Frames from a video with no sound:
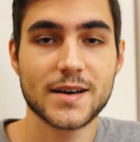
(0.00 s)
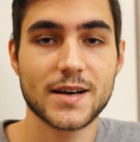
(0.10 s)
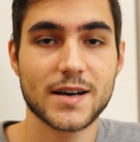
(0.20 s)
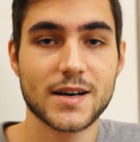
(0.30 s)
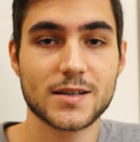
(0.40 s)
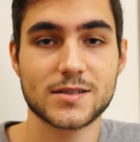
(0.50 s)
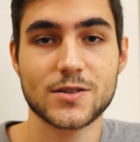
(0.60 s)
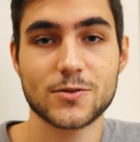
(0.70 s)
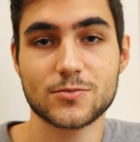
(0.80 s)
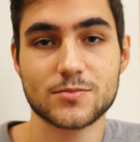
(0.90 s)
Uh,
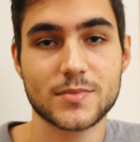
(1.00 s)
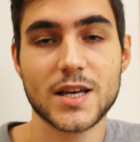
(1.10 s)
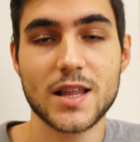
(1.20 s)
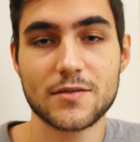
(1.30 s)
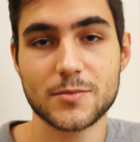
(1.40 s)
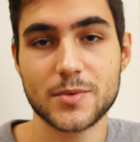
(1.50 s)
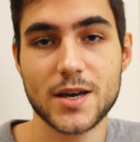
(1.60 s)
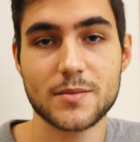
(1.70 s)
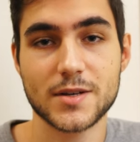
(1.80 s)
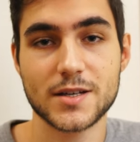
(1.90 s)
so 11
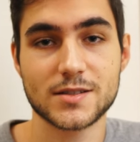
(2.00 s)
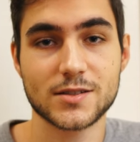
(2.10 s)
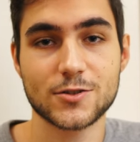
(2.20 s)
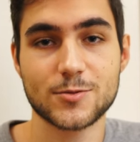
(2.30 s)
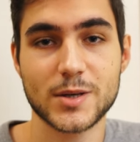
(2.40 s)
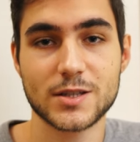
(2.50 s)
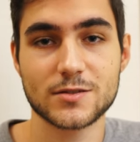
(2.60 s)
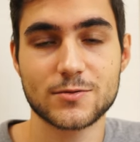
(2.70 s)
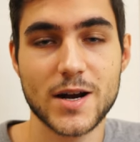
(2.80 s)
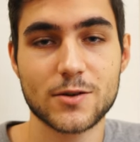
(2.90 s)
p.m. is a good middle
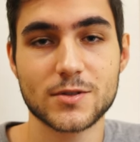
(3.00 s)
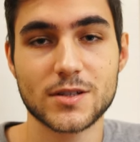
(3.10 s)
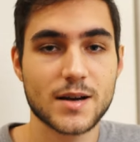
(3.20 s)
ground.